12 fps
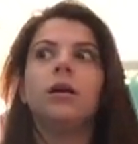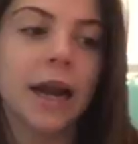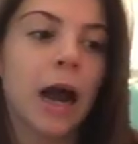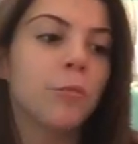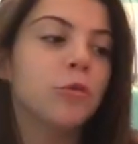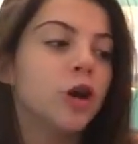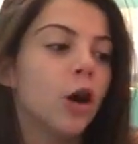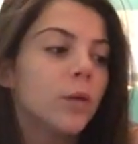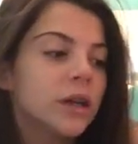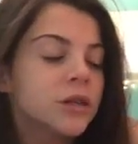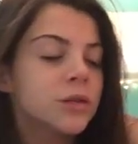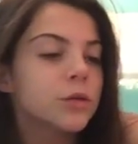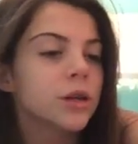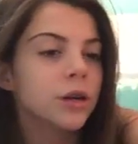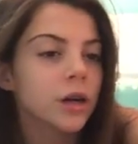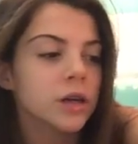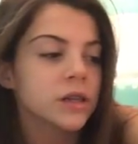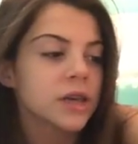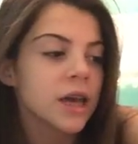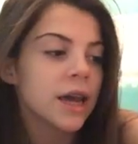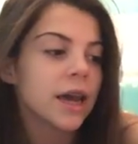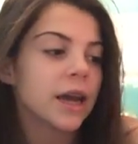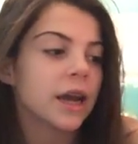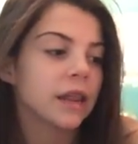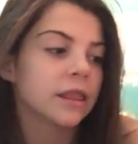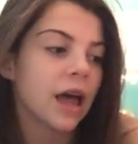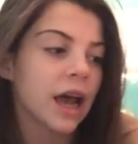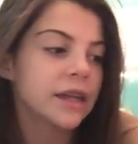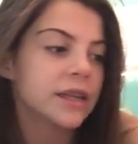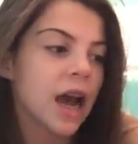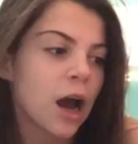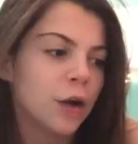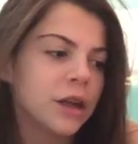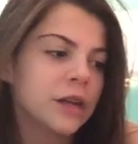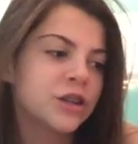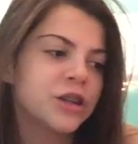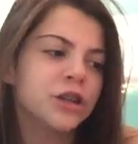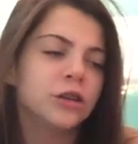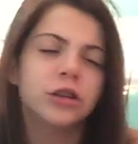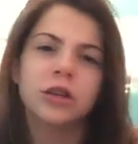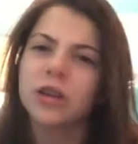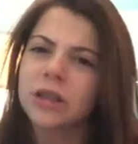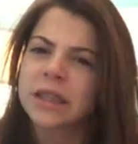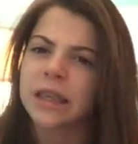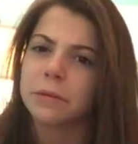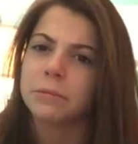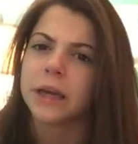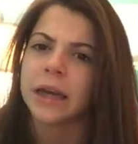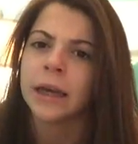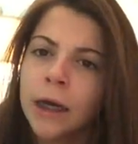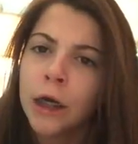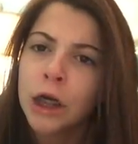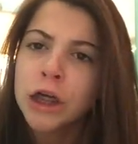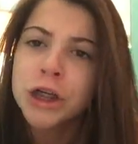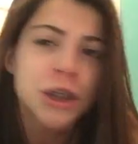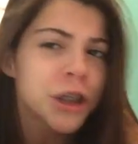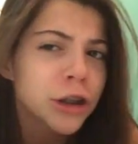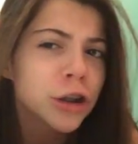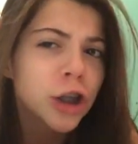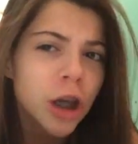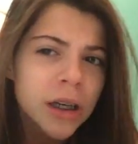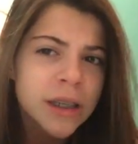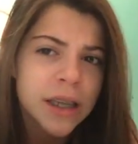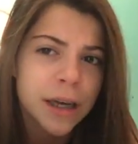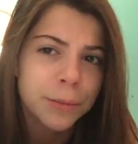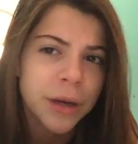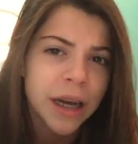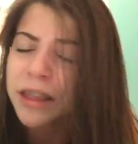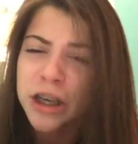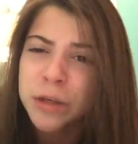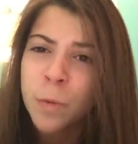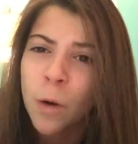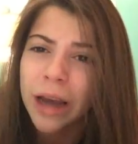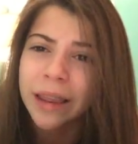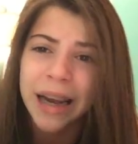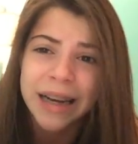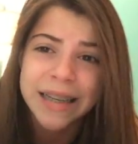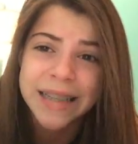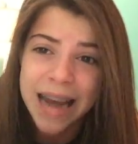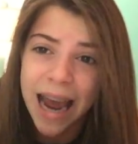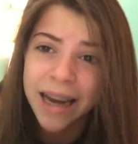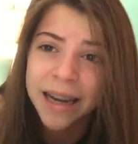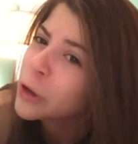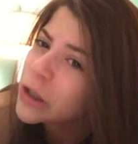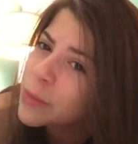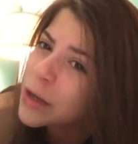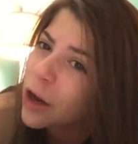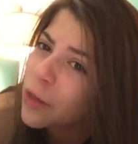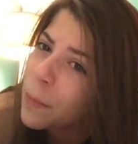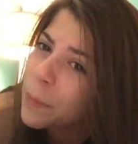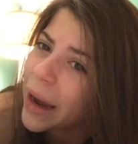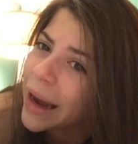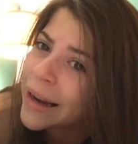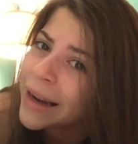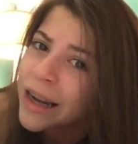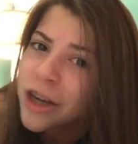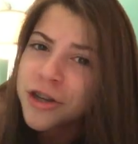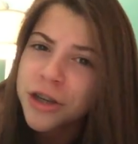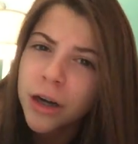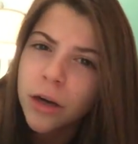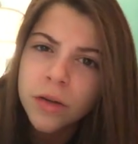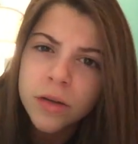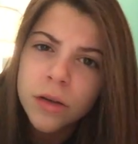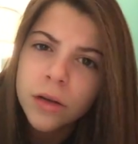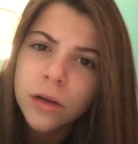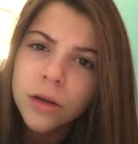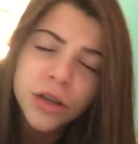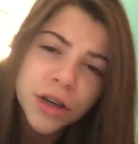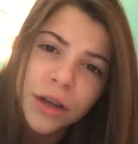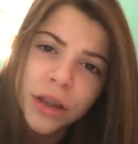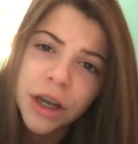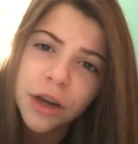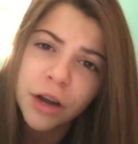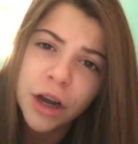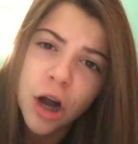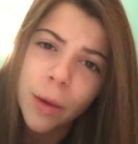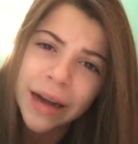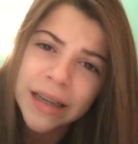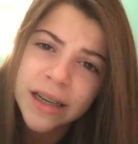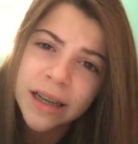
I'm going to the nurse, and I lie down, and she looks at me. She looks at me at this point dead. Puts me on the bed. She goes, so do you think you can go back to